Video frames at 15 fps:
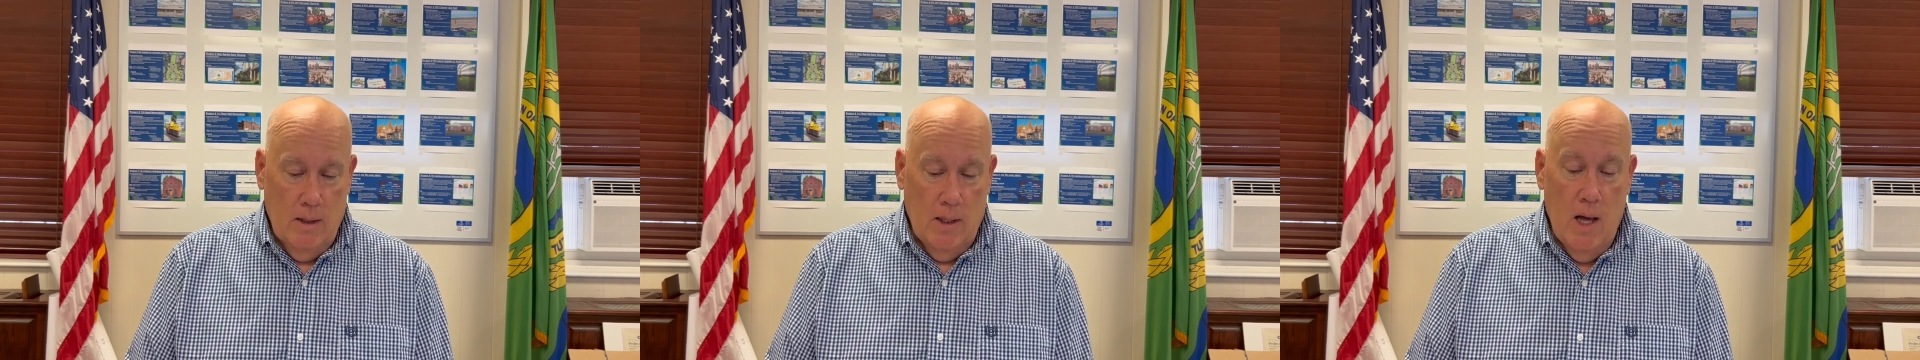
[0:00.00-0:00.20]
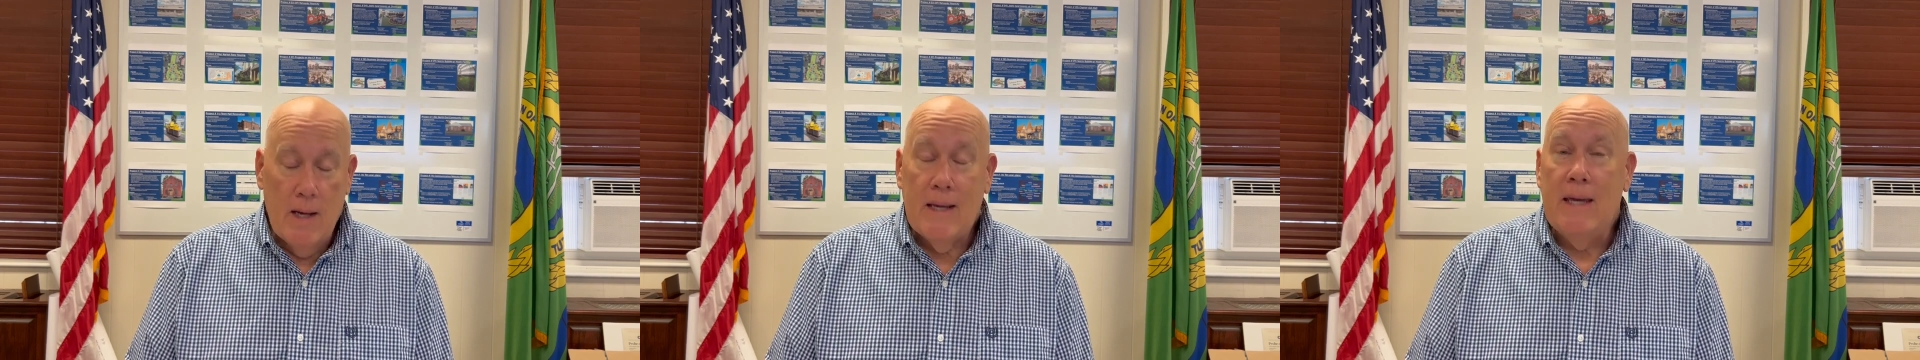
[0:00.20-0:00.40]

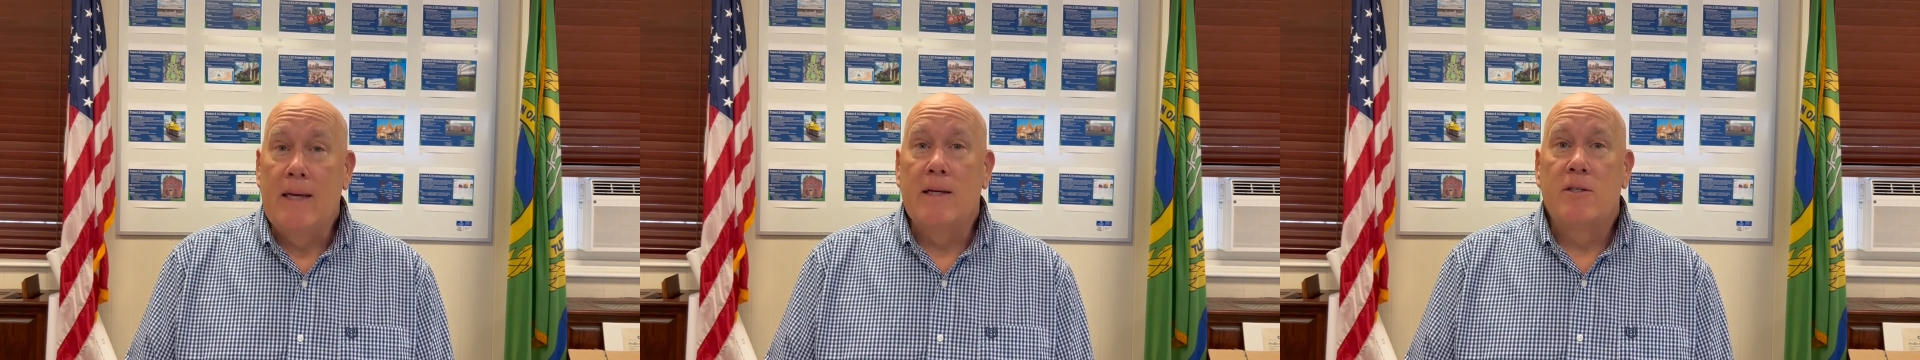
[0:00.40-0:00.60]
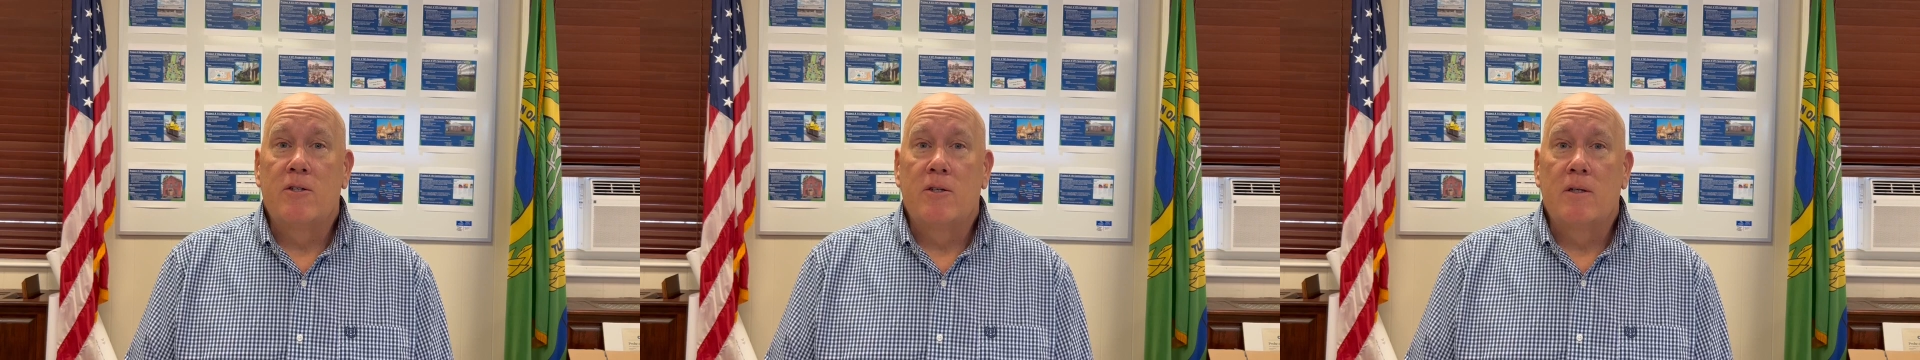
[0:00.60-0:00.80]
Lung
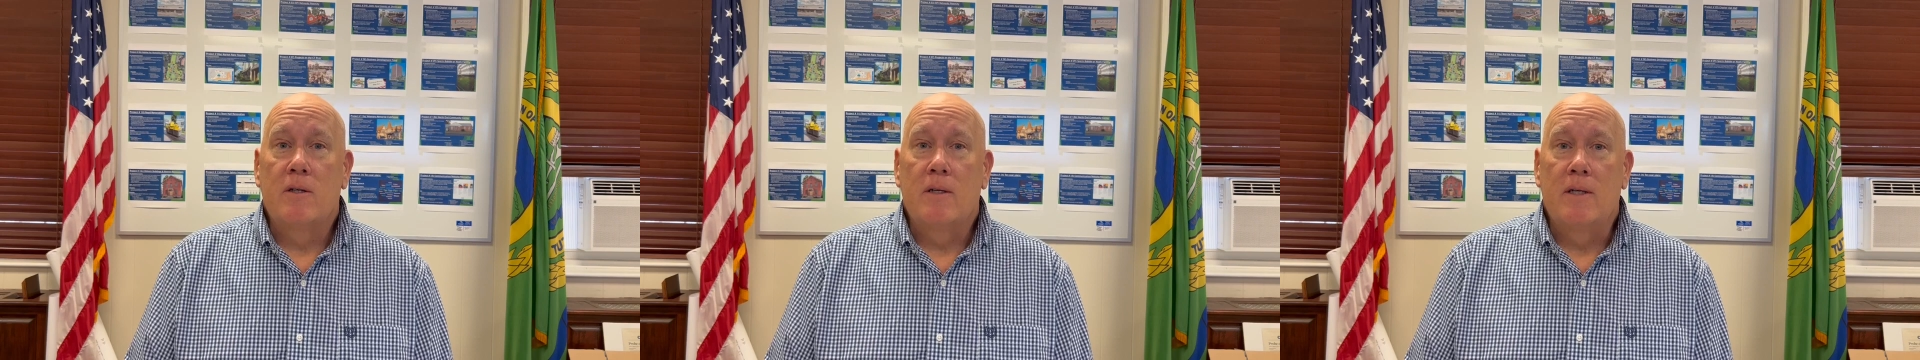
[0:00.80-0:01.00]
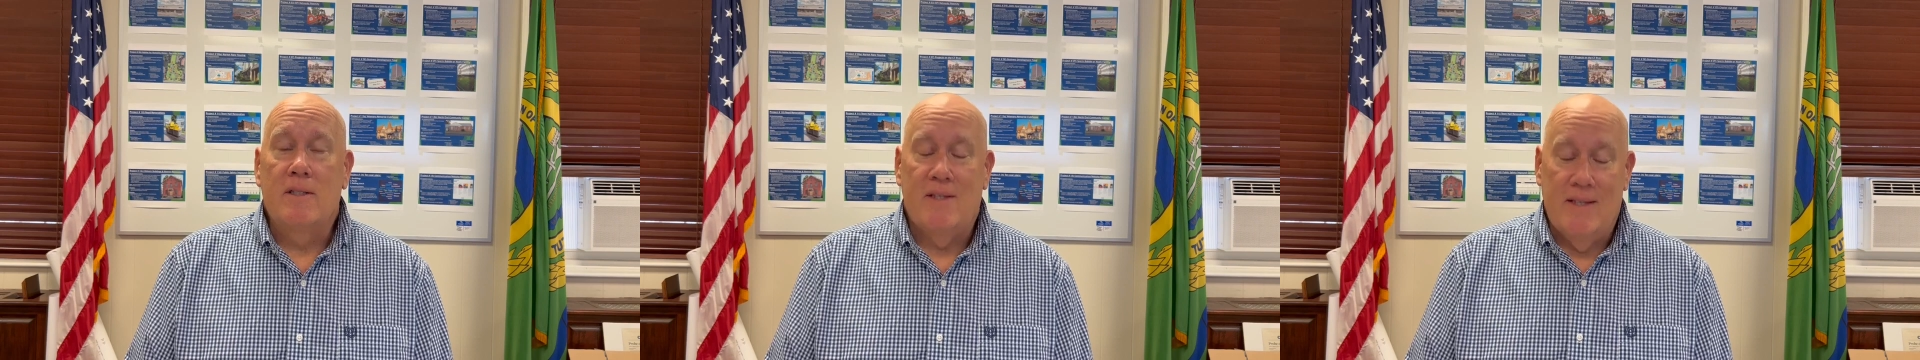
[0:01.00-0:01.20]

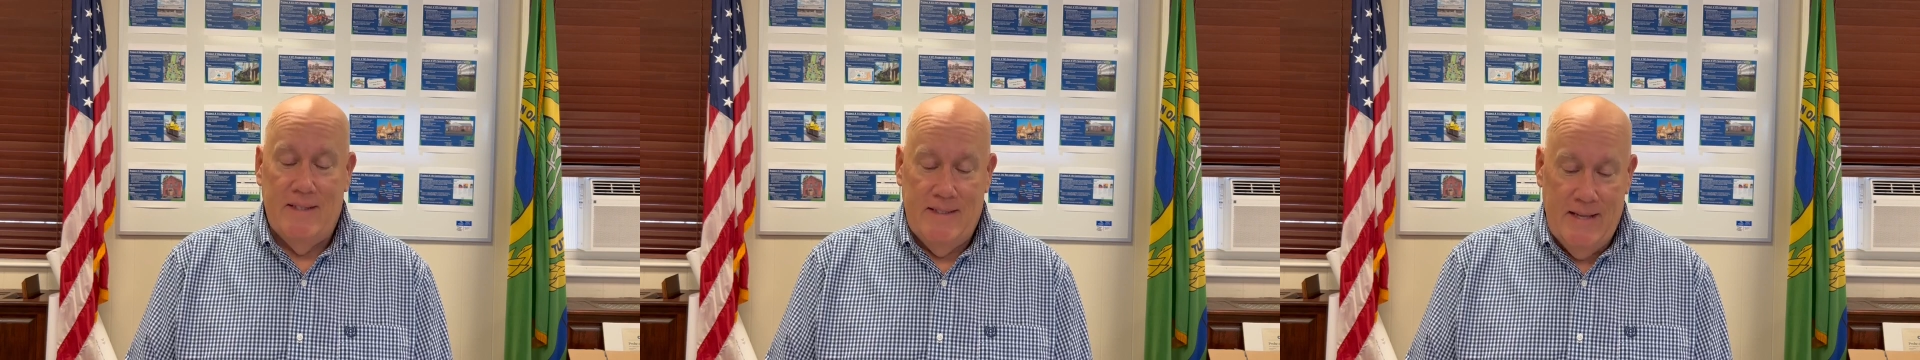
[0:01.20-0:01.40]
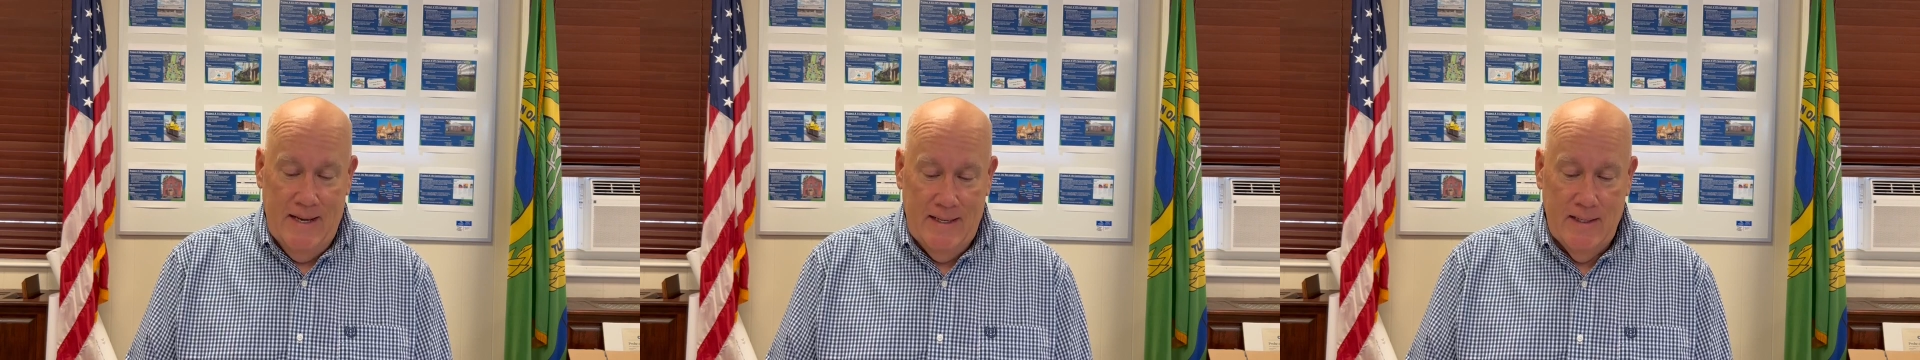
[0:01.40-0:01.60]
cancer is the
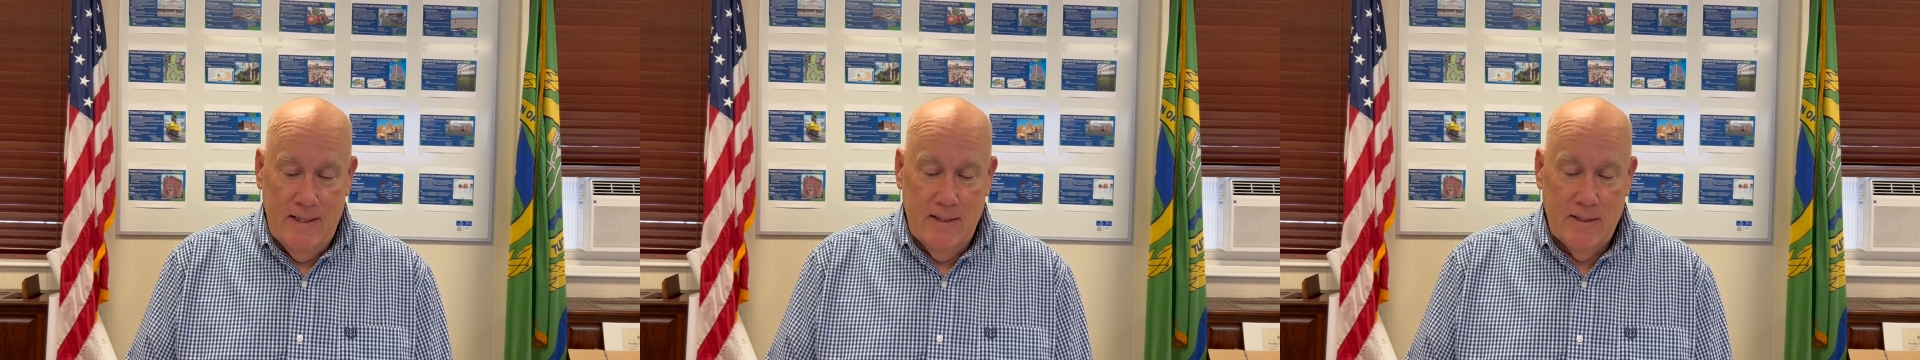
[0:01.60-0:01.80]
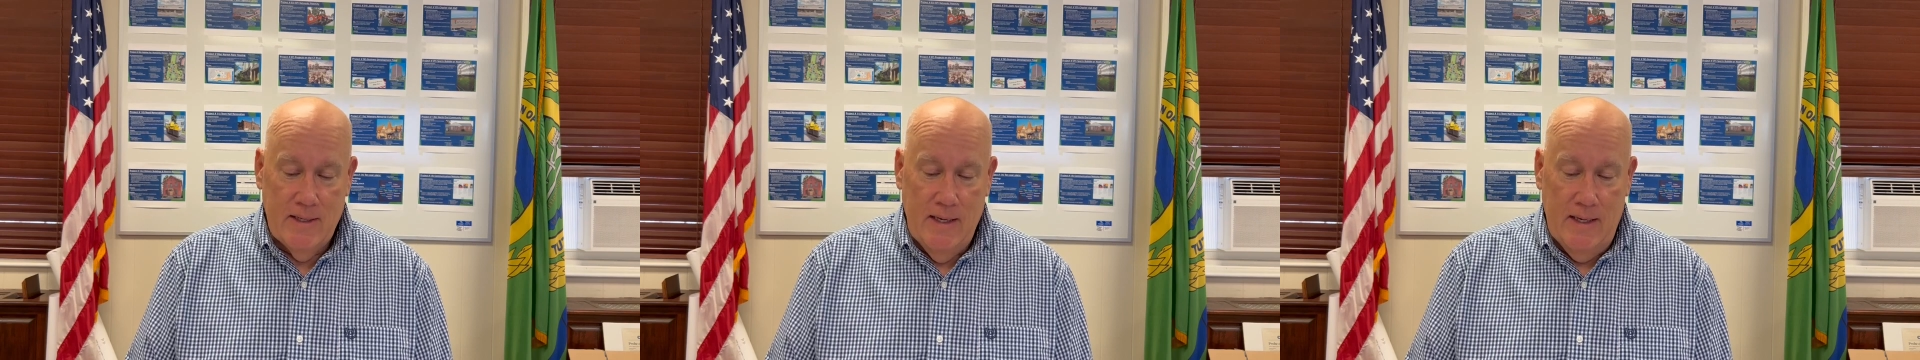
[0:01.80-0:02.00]

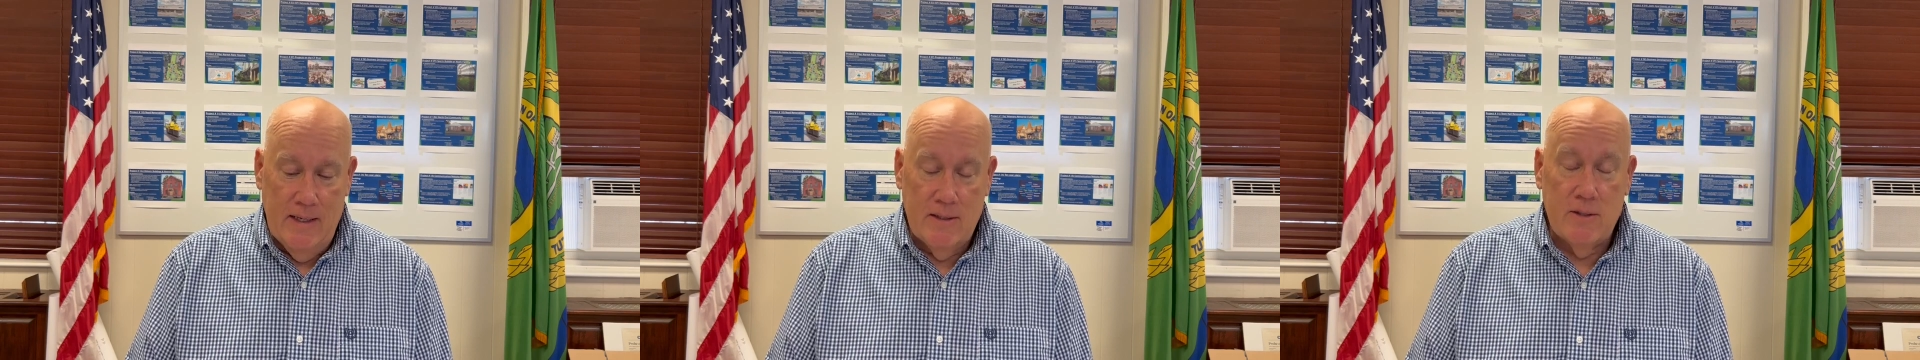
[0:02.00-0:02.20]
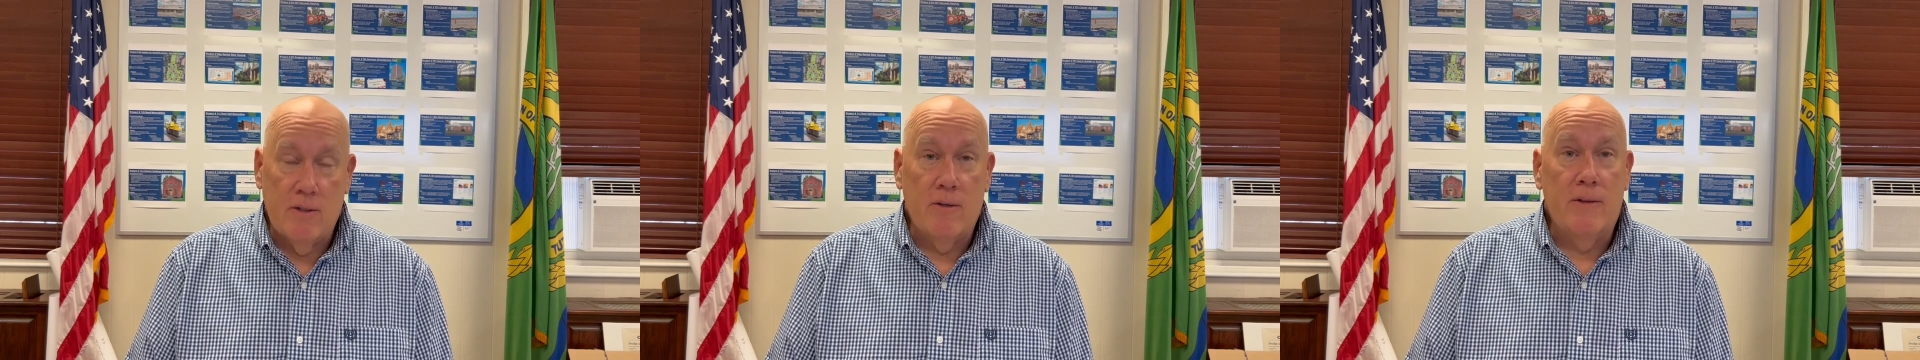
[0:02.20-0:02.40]
deadliest
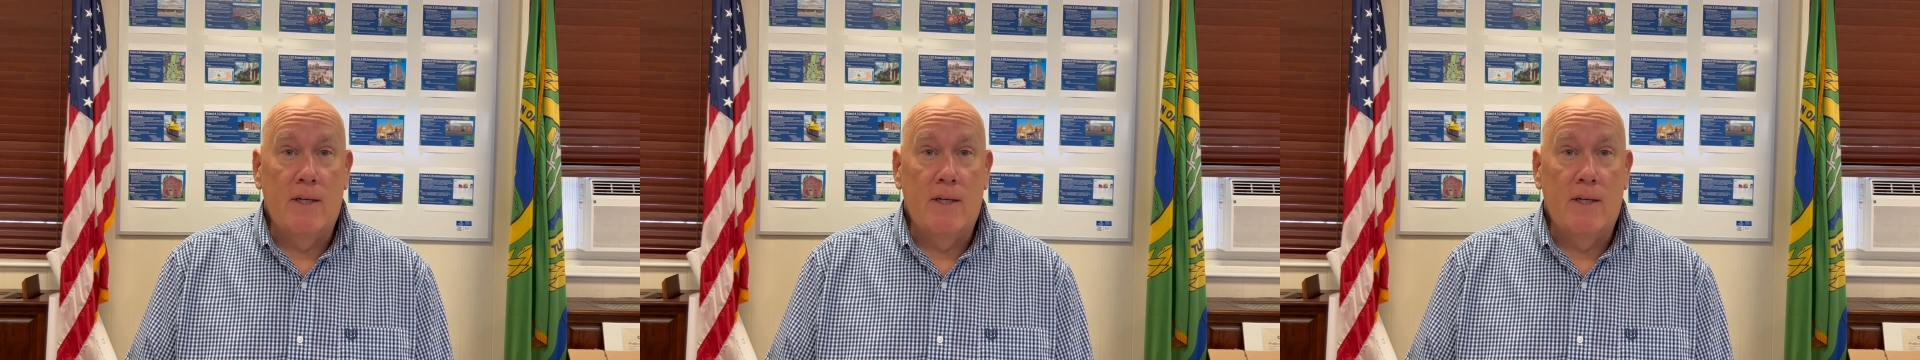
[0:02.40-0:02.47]
cancer